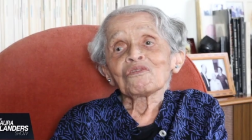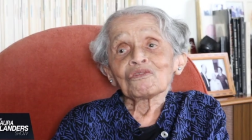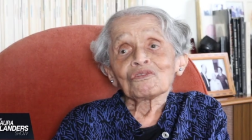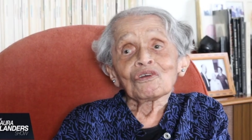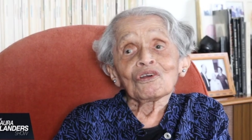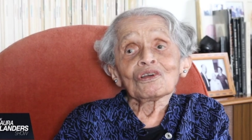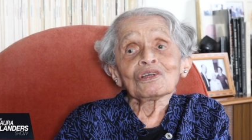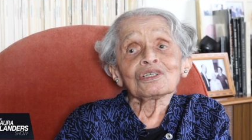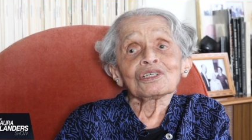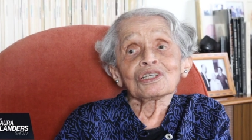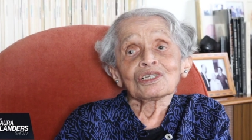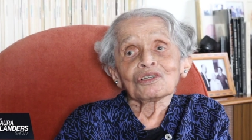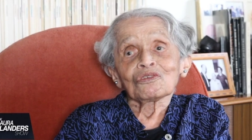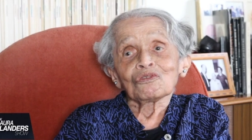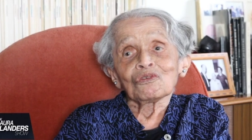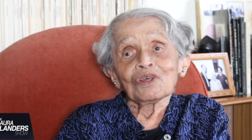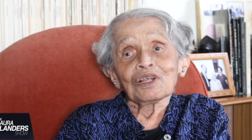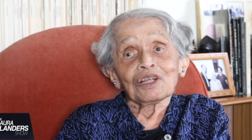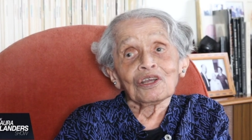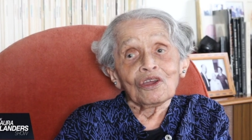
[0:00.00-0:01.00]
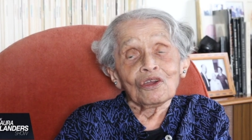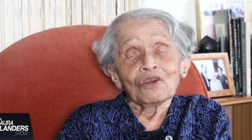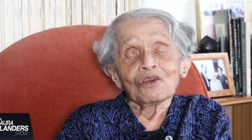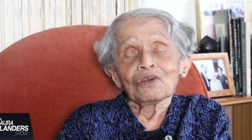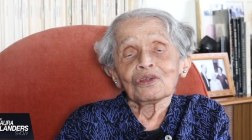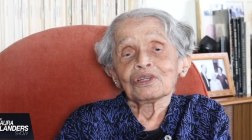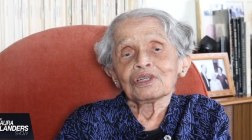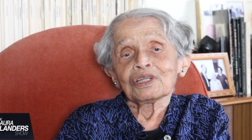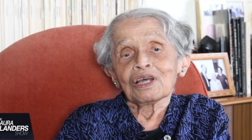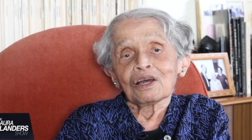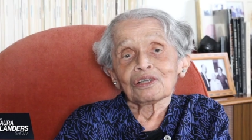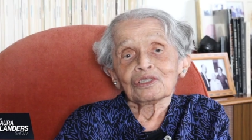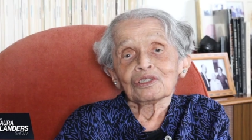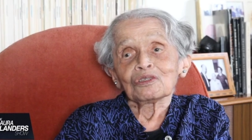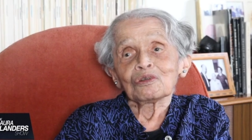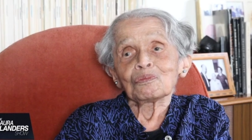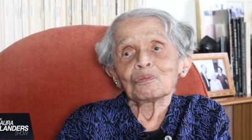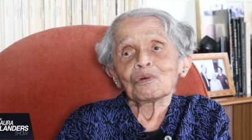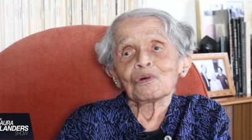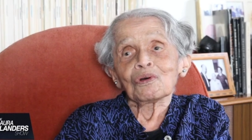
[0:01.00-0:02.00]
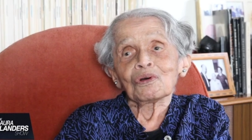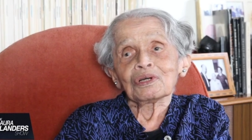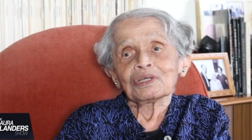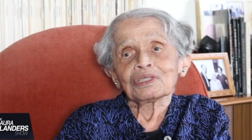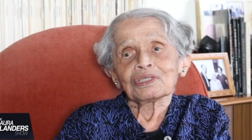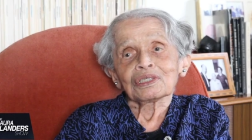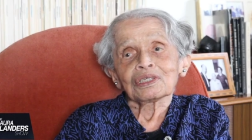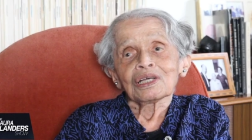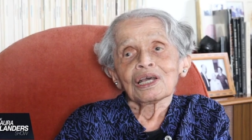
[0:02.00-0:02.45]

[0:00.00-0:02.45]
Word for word: First really heard Dr. Du Bois